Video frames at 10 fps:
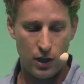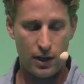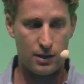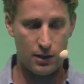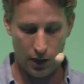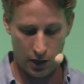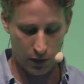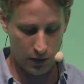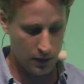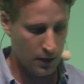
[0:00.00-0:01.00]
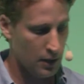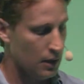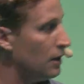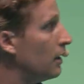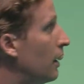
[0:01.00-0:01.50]
last year,
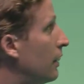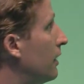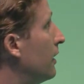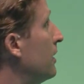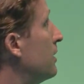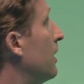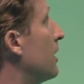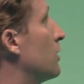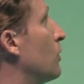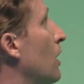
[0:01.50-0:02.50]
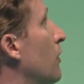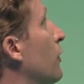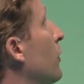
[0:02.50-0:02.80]
and in this nice graph,